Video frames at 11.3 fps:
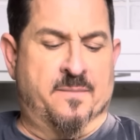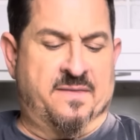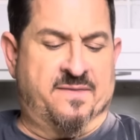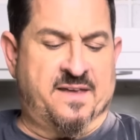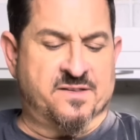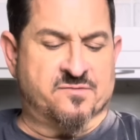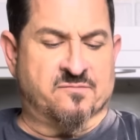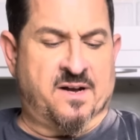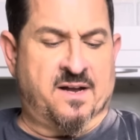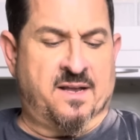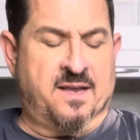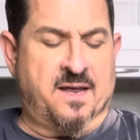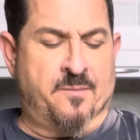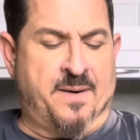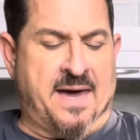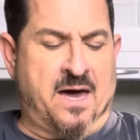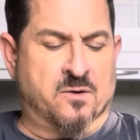These run
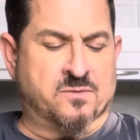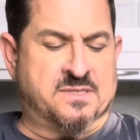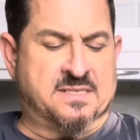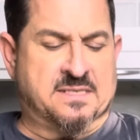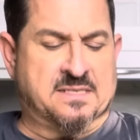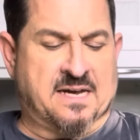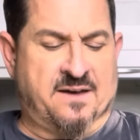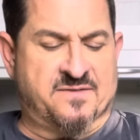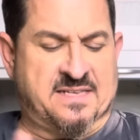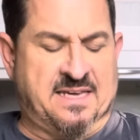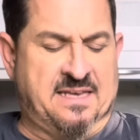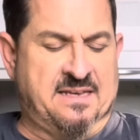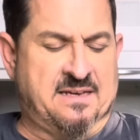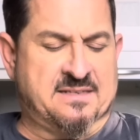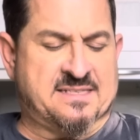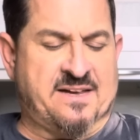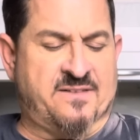about, I've seen
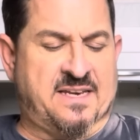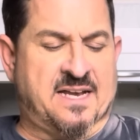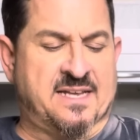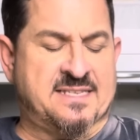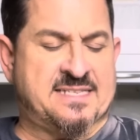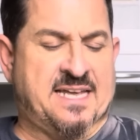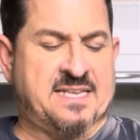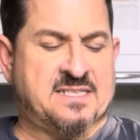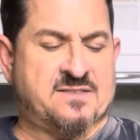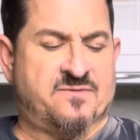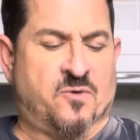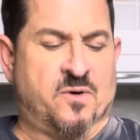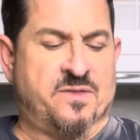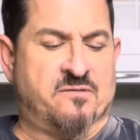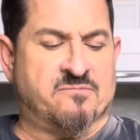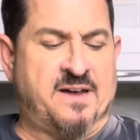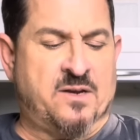79 cents for the
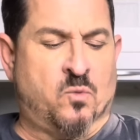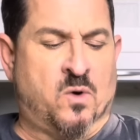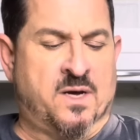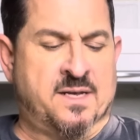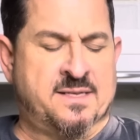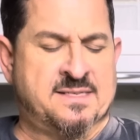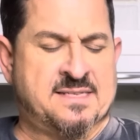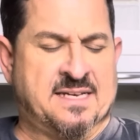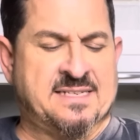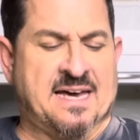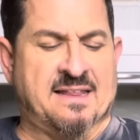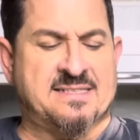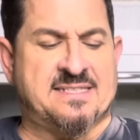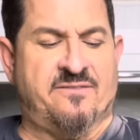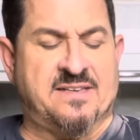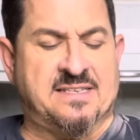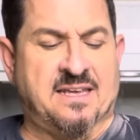red ones,
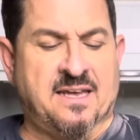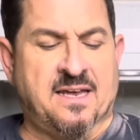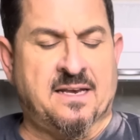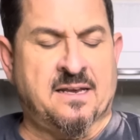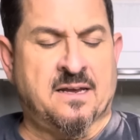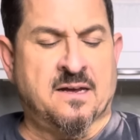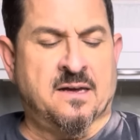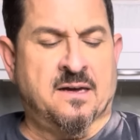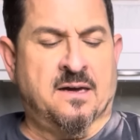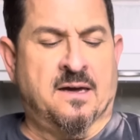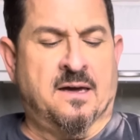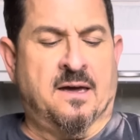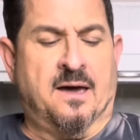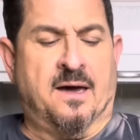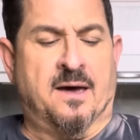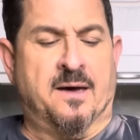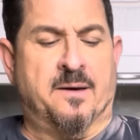$1.17.
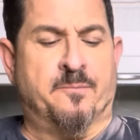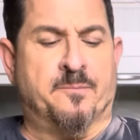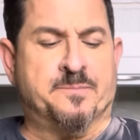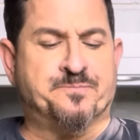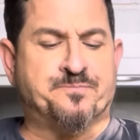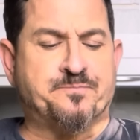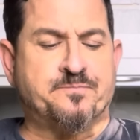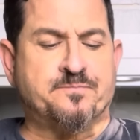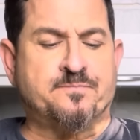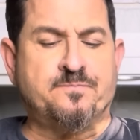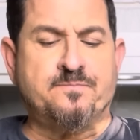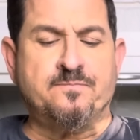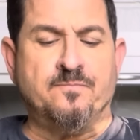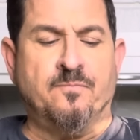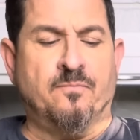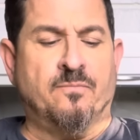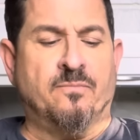
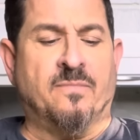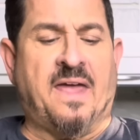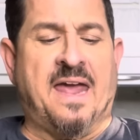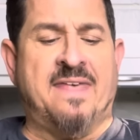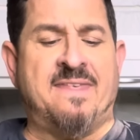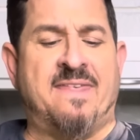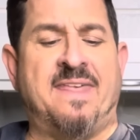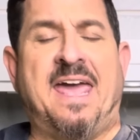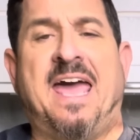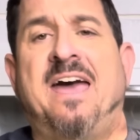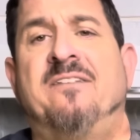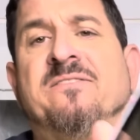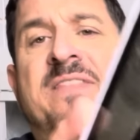And then they have